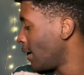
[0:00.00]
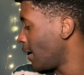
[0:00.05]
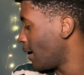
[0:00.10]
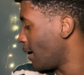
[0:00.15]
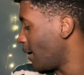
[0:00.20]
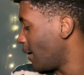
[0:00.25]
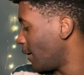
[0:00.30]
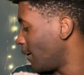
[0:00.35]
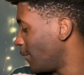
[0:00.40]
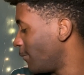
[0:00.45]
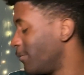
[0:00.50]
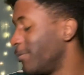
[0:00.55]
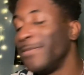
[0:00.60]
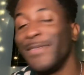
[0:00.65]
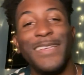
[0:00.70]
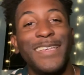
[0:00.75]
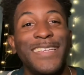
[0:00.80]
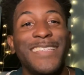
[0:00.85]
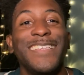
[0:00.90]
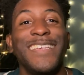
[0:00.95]
um,
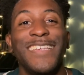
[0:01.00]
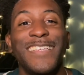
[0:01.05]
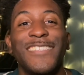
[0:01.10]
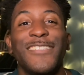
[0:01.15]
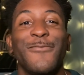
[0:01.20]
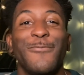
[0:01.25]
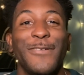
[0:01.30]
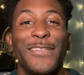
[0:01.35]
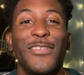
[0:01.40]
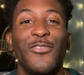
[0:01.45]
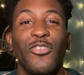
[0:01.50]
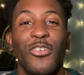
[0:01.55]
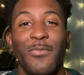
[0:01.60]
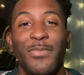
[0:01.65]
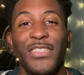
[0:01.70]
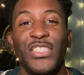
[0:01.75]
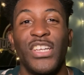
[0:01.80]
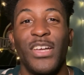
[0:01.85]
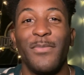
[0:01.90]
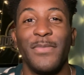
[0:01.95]
it, it's a really cool
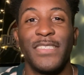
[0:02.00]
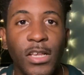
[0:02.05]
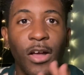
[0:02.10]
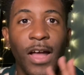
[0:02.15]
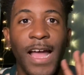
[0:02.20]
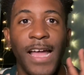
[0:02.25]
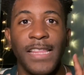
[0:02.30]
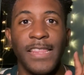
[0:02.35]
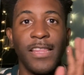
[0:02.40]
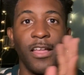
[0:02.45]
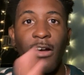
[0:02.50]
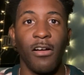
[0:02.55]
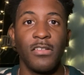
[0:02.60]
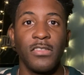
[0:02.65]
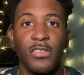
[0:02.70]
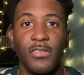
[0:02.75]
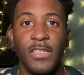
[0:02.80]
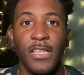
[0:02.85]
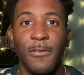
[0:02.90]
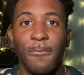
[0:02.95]
pajama. So I
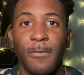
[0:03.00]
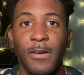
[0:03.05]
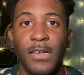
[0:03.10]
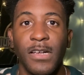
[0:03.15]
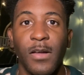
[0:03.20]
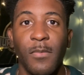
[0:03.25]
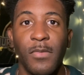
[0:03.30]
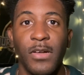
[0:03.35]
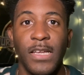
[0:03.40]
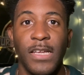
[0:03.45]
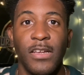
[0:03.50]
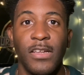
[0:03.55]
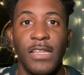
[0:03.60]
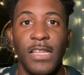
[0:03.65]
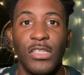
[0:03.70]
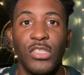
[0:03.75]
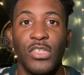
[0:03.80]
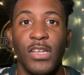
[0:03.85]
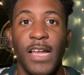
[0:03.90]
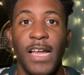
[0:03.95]
also did want to come on here and
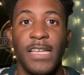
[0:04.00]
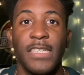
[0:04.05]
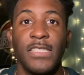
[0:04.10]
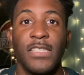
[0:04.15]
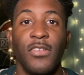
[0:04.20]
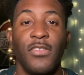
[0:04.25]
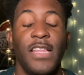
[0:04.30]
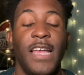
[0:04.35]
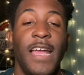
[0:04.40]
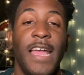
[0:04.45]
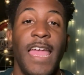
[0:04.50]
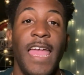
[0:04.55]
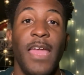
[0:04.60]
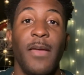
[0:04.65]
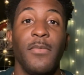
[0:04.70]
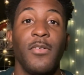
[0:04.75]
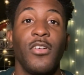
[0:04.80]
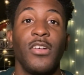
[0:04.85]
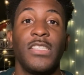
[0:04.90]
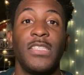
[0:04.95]
let you guys know that I
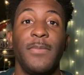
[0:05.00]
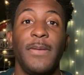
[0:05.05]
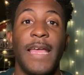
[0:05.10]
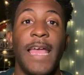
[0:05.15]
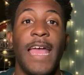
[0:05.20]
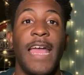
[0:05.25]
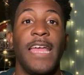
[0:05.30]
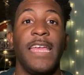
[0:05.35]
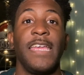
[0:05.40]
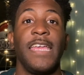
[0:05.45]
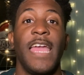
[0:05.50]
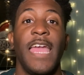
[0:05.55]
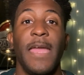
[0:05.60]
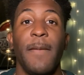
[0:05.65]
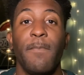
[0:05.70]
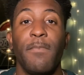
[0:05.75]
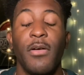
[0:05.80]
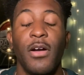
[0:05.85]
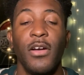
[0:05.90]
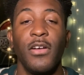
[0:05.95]
am going to be adding a
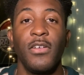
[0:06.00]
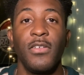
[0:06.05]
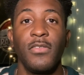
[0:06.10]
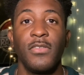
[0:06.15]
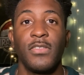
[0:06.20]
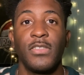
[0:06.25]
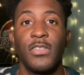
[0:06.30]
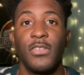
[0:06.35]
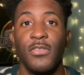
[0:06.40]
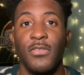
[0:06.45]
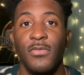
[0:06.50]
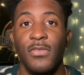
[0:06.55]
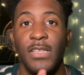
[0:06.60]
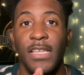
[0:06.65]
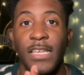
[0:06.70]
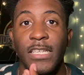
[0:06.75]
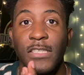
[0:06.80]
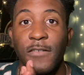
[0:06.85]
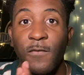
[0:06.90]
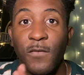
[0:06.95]
part to
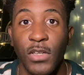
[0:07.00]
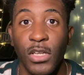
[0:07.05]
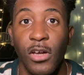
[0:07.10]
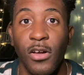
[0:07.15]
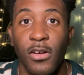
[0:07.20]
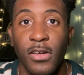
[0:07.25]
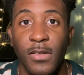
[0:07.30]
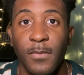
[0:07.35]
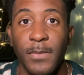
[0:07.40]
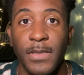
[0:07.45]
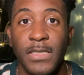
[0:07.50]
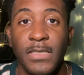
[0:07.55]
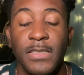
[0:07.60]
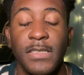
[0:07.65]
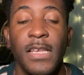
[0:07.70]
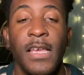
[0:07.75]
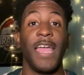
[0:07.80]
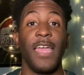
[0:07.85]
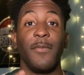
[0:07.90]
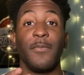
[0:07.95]
this Vlogmas.
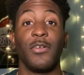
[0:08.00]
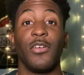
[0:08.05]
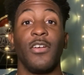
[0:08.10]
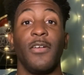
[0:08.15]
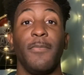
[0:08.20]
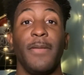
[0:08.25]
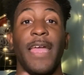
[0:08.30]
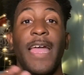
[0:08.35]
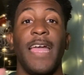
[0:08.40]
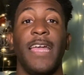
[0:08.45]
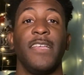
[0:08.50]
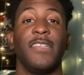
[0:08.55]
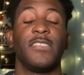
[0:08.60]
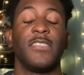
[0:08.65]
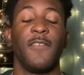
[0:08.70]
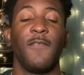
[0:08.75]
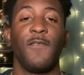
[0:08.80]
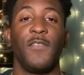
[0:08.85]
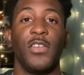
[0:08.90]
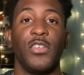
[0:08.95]
I'm going to be adding
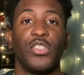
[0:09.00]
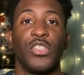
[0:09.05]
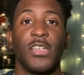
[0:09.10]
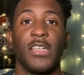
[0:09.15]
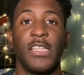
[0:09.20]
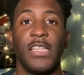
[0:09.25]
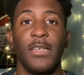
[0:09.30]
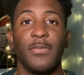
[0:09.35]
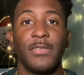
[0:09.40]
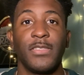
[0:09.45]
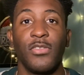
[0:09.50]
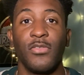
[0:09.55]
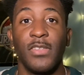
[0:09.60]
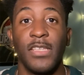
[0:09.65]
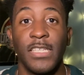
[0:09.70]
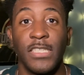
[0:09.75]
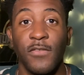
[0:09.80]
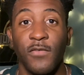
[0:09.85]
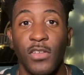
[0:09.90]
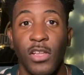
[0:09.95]
some future clips to
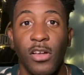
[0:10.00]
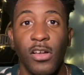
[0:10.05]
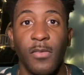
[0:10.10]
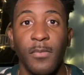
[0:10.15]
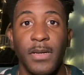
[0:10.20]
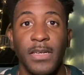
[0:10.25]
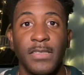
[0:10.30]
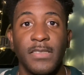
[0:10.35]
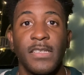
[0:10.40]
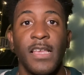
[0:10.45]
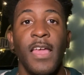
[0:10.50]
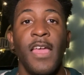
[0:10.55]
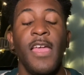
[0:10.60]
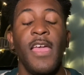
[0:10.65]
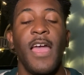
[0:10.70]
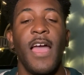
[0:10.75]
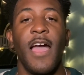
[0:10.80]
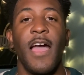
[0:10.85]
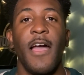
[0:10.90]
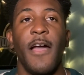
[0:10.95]
this Vlogmas.
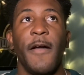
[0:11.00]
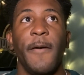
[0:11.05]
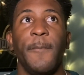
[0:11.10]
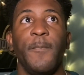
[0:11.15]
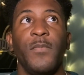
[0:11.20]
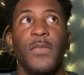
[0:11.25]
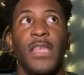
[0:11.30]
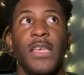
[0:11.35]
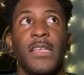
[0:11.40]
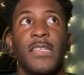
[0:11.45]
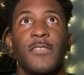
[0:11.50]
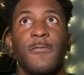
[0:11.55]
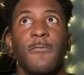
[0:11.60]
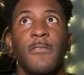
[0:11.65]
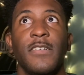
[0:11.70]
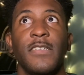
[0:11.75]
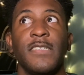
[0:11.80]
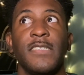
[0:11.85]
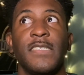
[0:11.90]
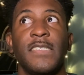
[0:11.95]
Um, this
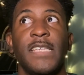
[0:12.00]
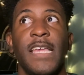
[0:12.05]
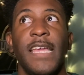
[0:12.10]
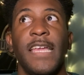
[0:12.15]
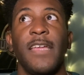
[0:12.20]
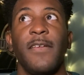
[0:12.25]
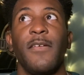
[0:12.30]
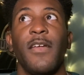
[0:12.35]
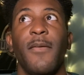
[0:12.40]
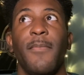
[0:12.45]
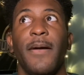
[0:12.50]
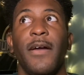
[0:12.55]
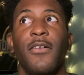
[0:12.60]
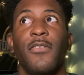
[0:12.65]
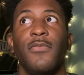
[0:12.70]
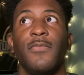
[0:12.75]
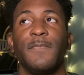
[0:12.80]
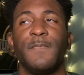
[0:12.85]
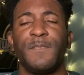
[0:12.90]
was taking about